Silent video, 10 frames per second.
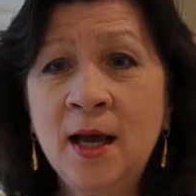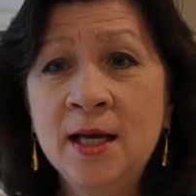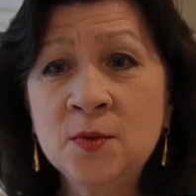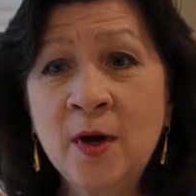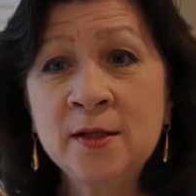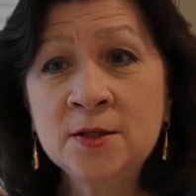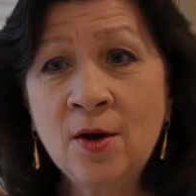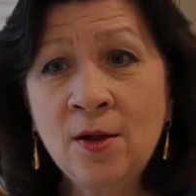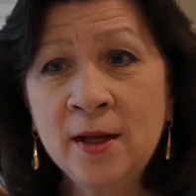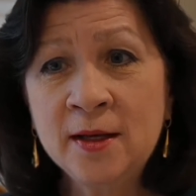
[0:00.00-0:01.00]
As well as
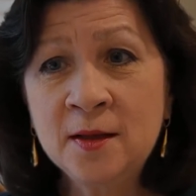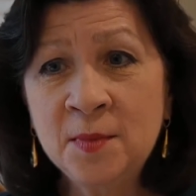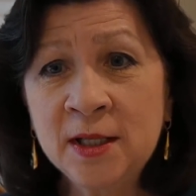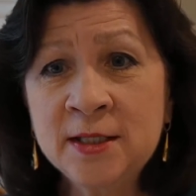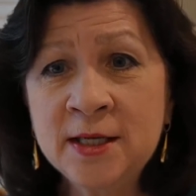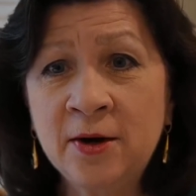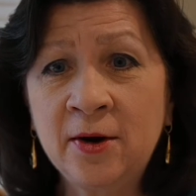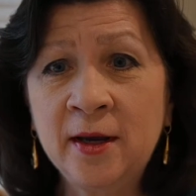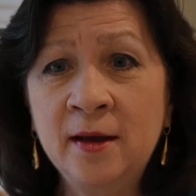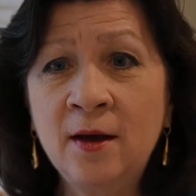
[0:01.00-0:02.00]
calling in the
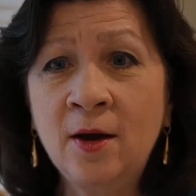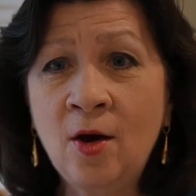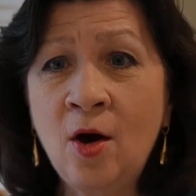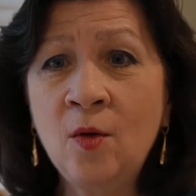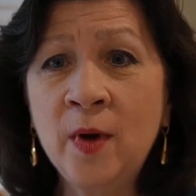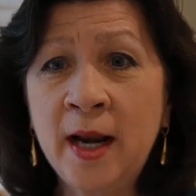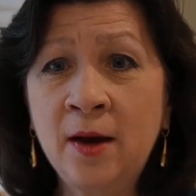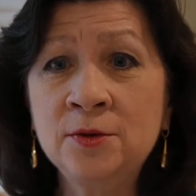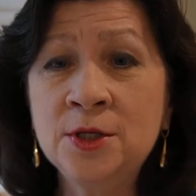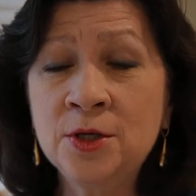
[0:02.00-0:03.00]
military, a call went
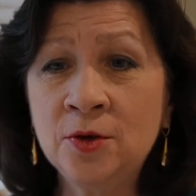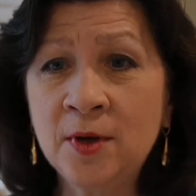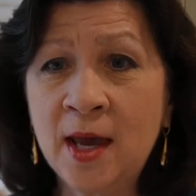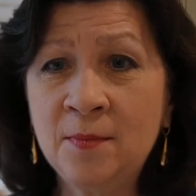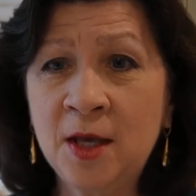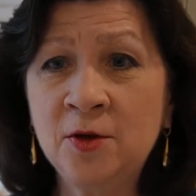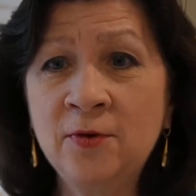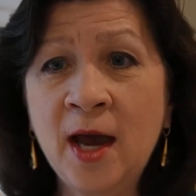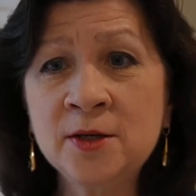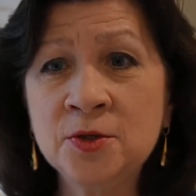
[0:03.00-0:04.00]
out to UK
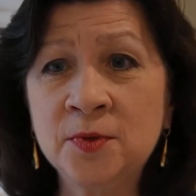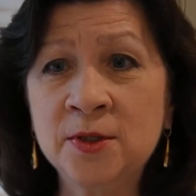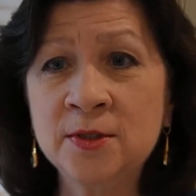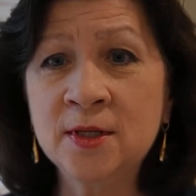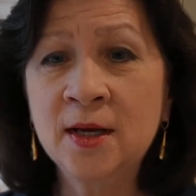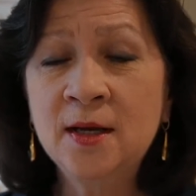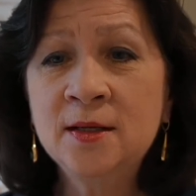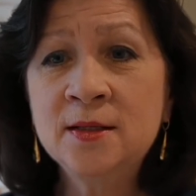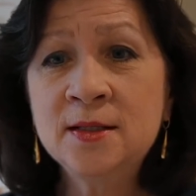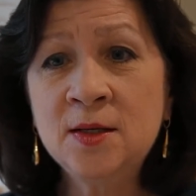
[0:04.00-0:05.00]
manufacturers
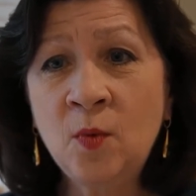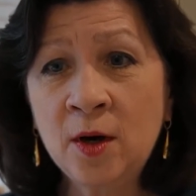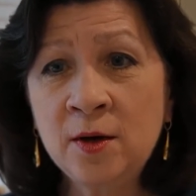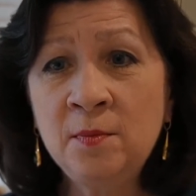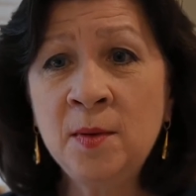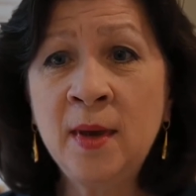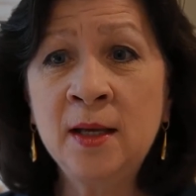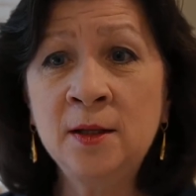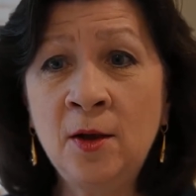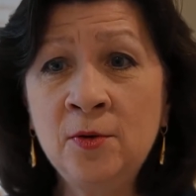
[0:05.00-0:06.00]
to see what could be
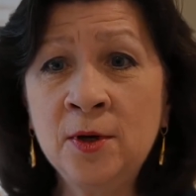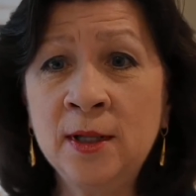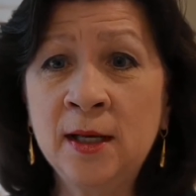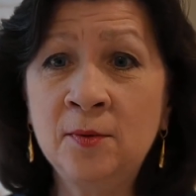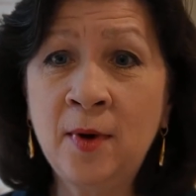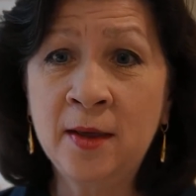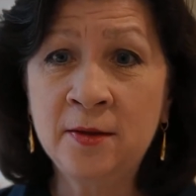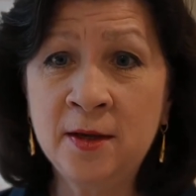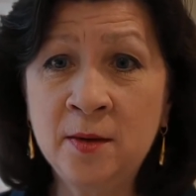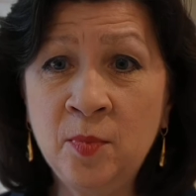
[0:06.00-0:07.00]
made locally
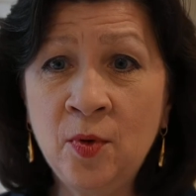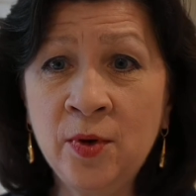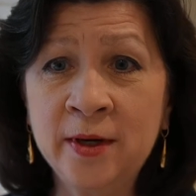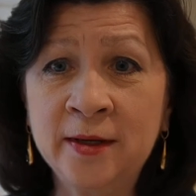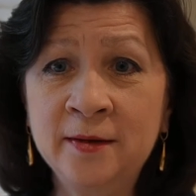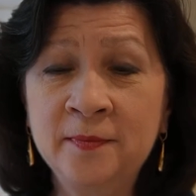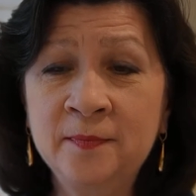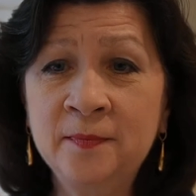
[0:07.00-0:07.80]
rather than imported.